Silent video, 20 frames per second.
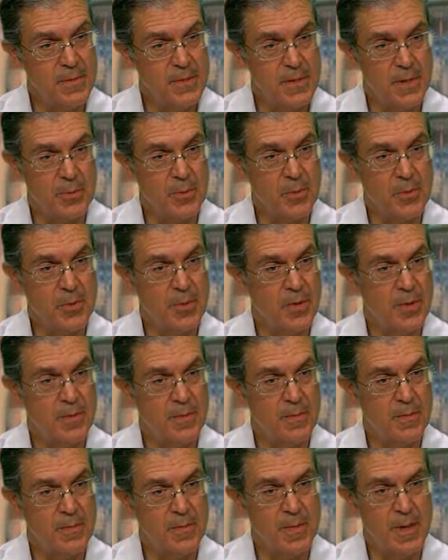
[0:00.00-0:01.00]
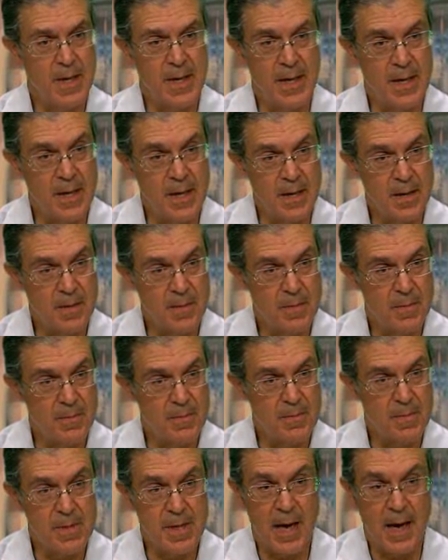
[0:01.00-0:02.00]
similar to any
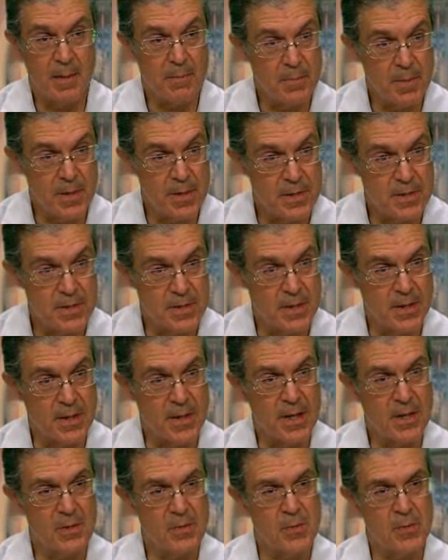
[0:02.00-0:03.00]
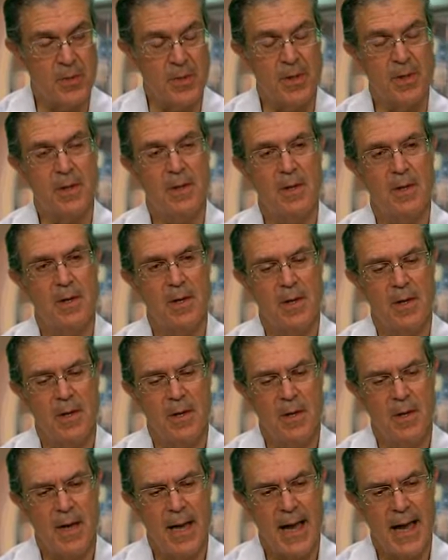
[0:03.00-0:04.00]
top place in the country,
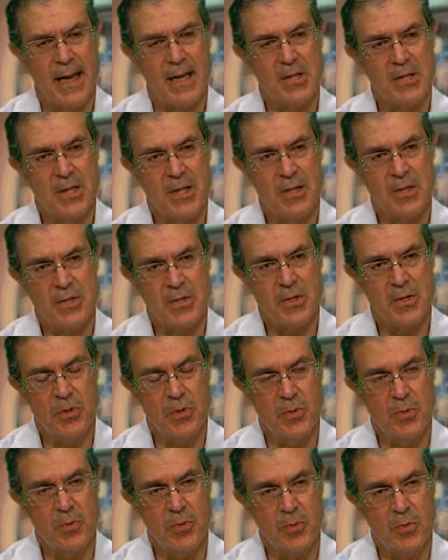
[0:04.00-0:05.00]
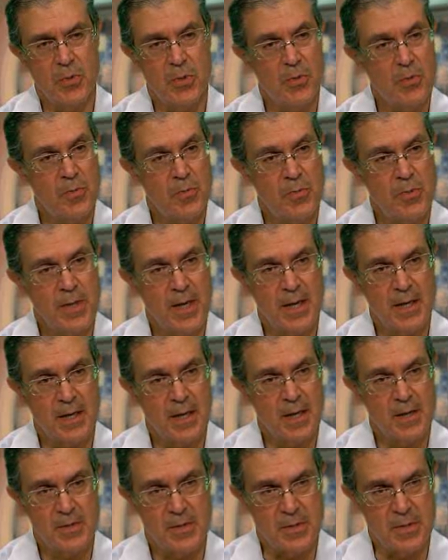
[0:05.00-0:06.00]
access to new
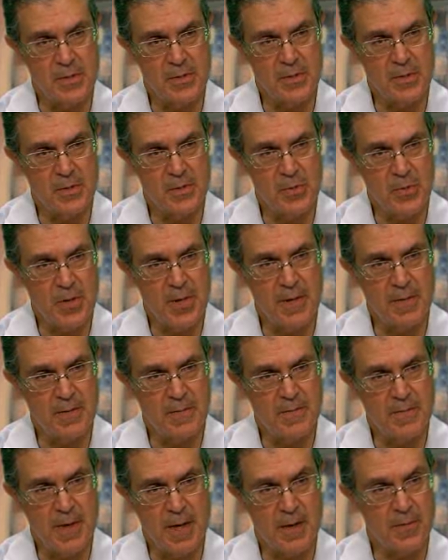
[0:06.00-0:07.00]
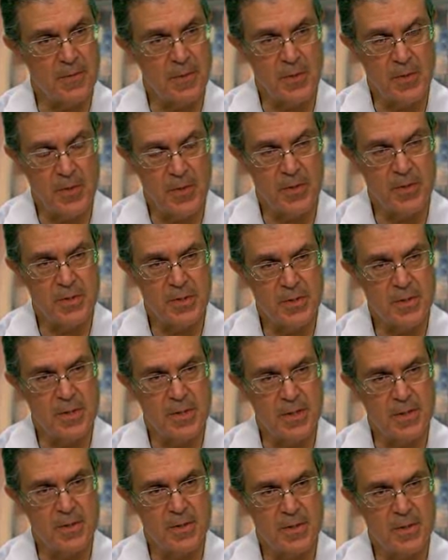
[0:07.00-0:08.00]
technologies to treat valvular heart
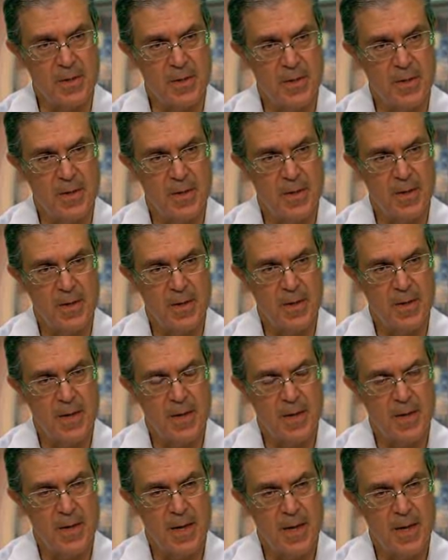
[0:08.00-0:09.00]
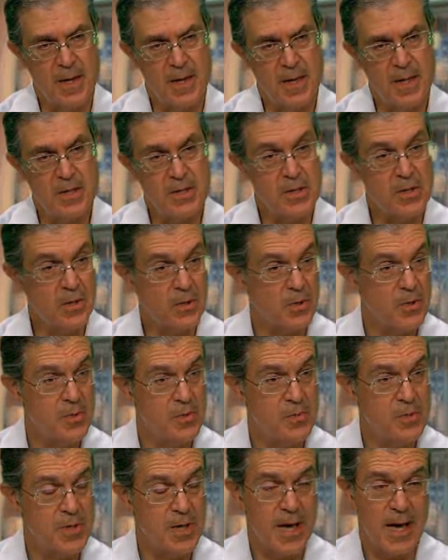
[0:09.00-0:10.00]
disease. And this
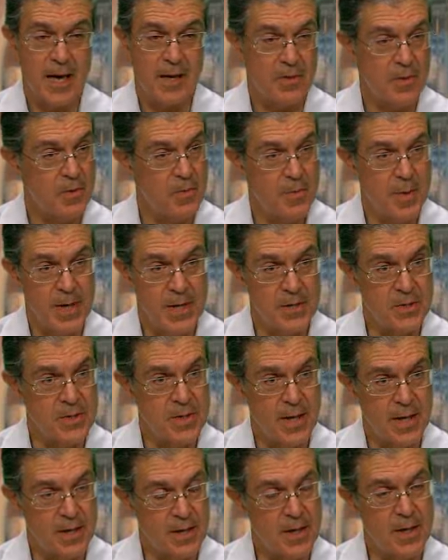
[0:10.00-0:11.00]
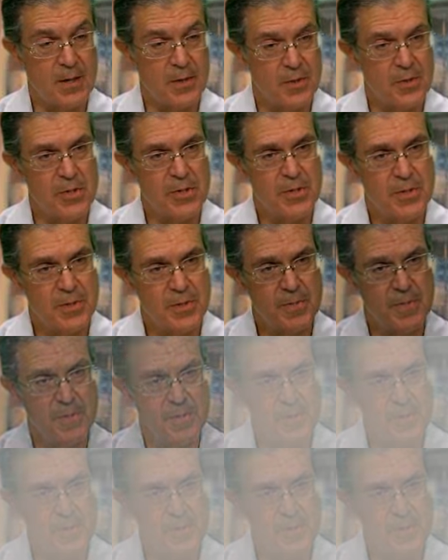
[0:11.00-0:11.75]
includes catheter-based technologies.